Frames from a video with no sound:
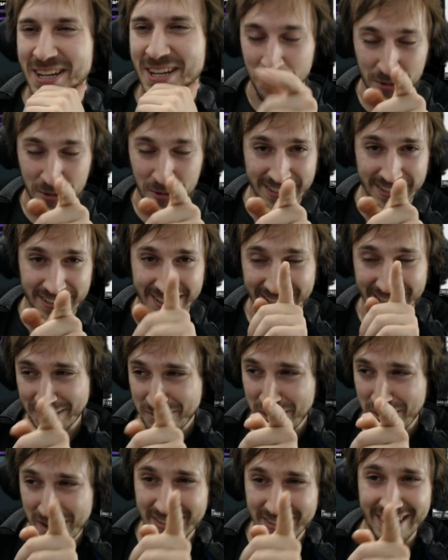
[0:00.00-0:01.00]
one day,
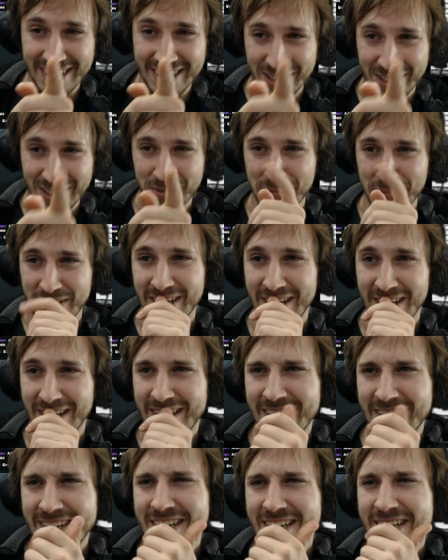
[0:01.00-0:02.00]
one day he'll be there.
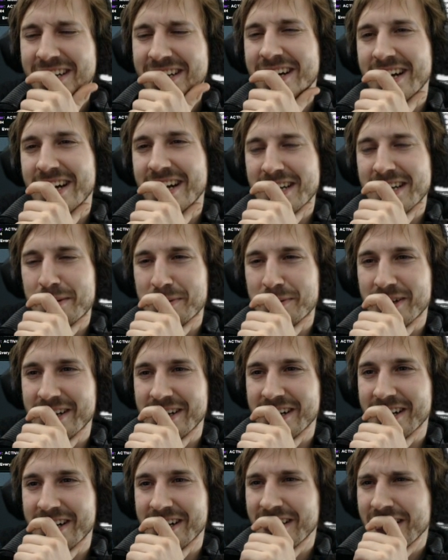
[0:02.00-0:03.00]
I am
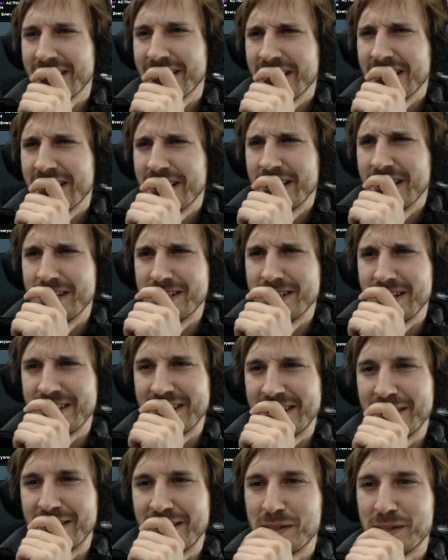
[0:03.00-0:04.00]
here. He's not
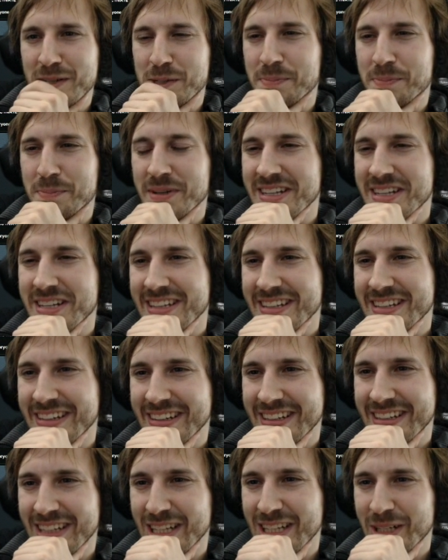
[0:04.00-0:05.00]
here. Respin.
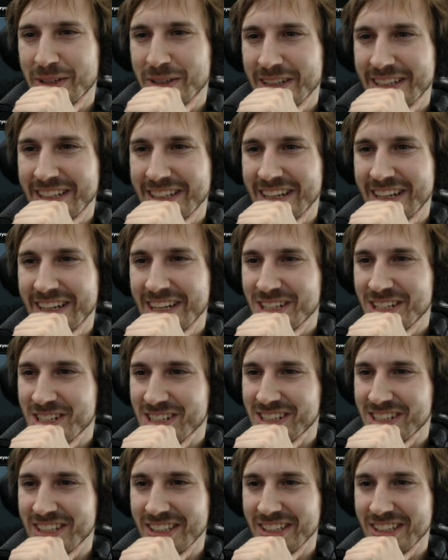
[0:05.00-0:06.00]
No, he died. Just
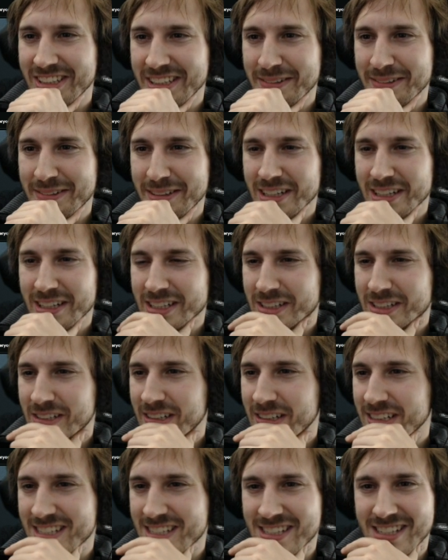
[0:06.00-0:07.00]
kill him. No,
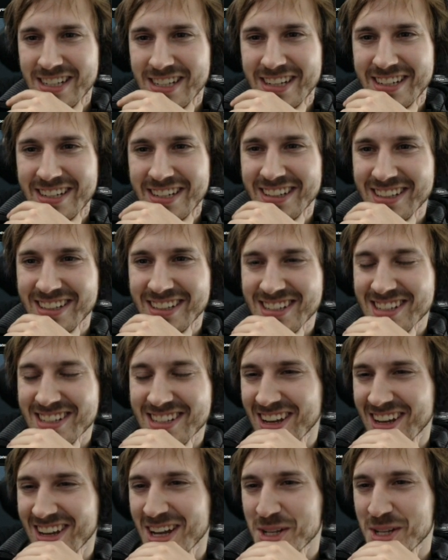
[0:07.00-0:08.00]
it's standing. This
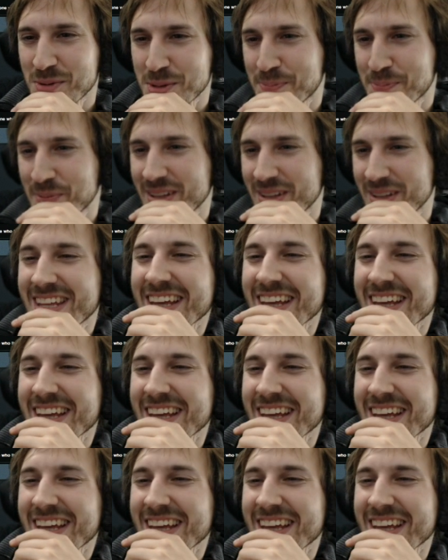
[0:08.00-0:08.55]
guy's Respin.